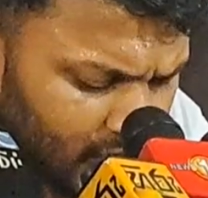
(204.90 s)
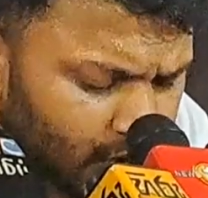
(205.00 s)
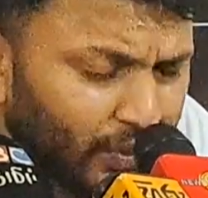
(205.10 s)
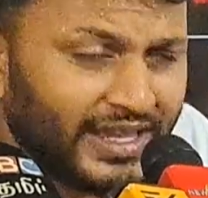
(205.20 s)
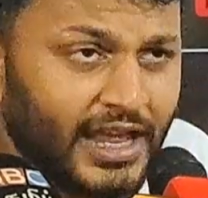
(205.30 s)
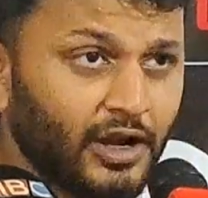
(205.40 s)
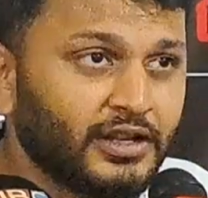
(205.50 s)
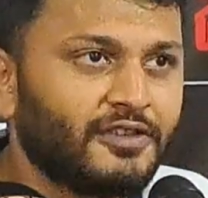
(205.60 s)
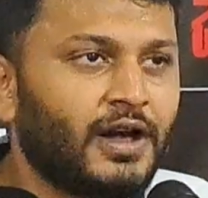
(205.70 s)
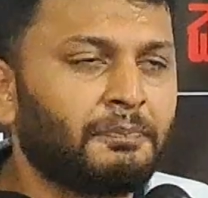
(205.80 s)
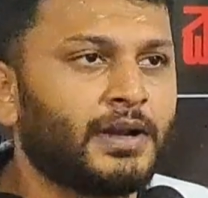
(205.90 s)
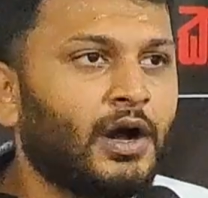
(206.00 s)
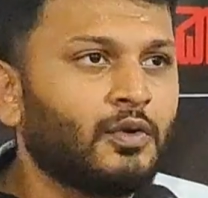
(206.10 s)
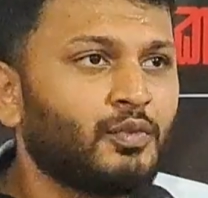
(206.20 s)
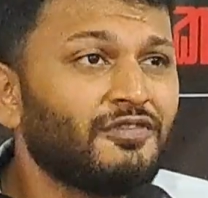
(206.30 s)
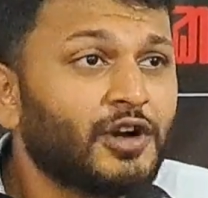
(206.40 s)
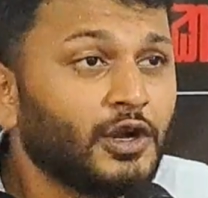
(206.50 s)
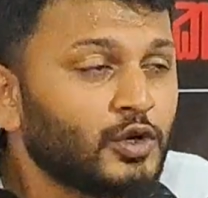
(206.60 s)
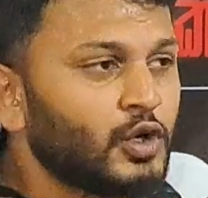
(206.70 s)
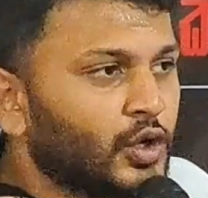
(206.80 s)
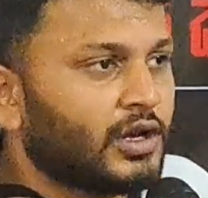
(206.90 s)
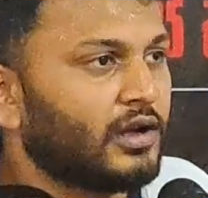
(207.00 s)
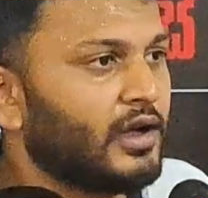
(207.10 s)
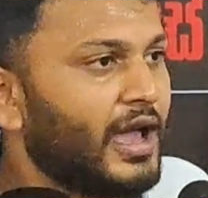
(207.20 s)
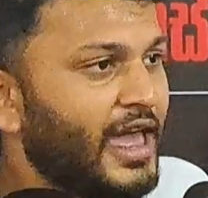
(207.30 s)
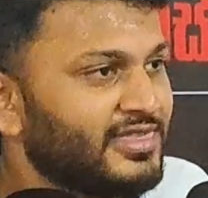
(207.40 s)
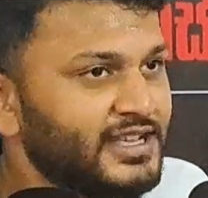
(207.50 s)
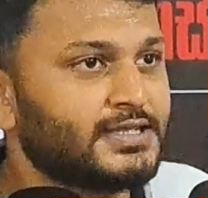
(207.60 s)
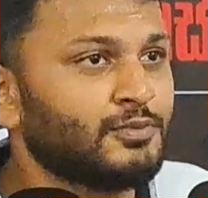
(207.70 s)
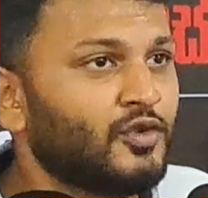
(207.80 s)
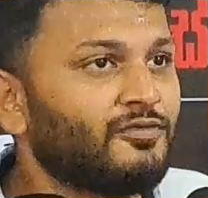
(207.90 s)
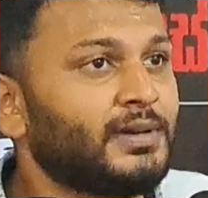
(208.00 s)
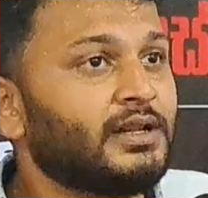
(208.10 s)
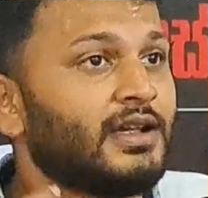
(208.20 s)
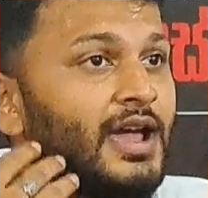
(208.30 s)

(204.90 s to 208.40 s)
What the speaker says: So we cannot give up now. We've got to look at this movement